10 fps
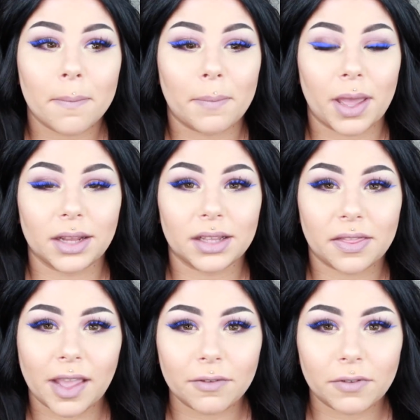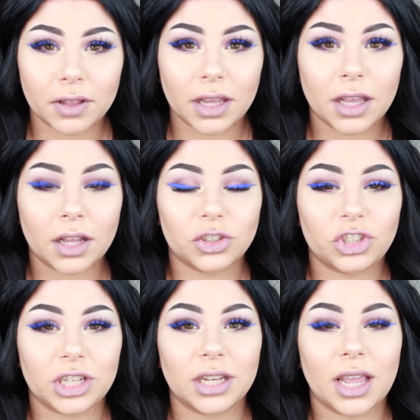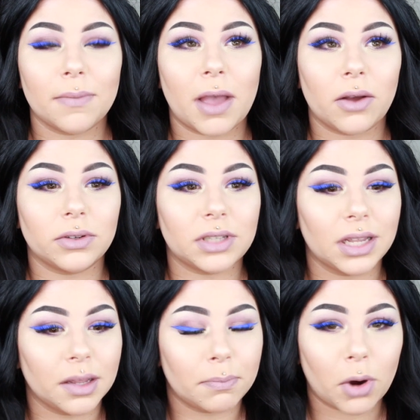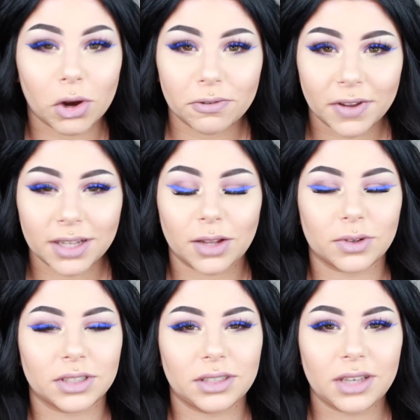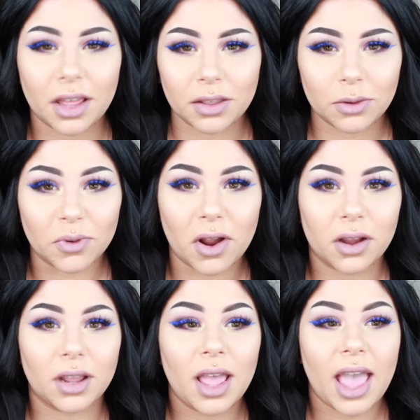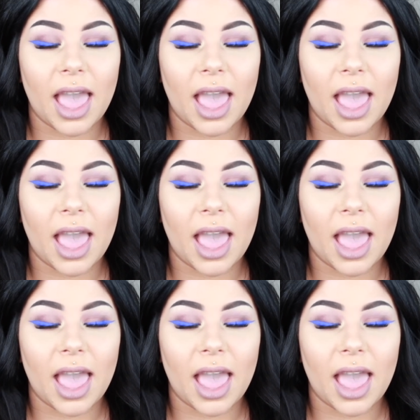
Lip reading: But thankfully she came out perfect. There was nothing wrong.